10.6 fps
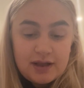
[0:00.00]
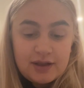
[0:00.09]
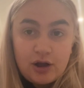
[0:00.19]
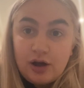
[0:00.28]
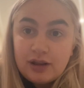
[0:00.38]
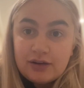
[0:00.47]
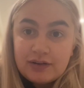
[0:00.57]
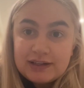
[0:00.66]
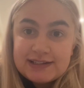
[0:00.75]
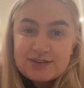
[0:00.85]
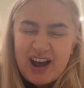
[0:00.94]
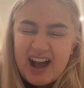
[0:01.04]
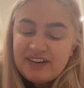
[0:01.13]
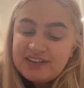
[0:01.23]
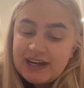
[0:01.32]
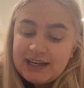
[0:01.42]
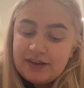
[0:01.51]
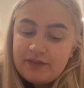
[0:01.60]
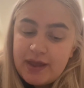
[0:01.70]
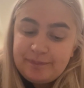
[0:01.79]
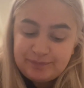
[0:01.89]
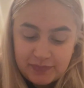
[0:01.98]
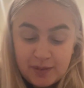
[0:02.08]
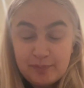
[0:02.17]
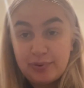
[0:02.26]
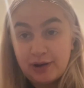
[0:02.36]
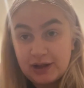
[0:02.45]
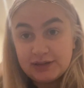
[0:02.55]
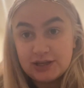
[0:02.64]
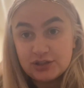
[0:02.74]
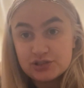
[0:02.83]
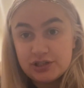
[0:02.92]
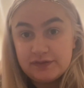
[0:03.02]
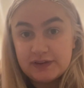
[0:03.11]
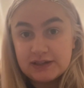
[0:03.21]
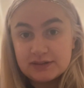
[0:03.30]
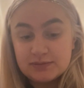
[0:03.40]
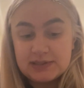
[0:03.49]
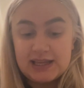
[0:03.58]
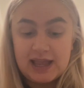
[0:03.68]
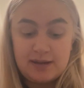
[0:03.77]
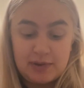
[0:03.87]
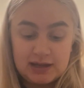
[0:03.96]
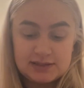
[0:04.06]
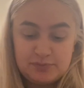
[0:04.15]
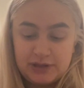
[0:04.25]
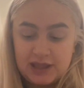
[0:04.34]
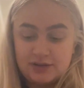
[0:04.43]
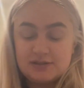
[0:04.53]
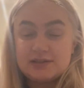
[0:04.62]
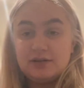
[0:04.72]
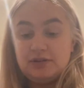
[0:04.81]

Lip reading: collar and he's not having any of it. But I only got two things from TK Maxx, but they are so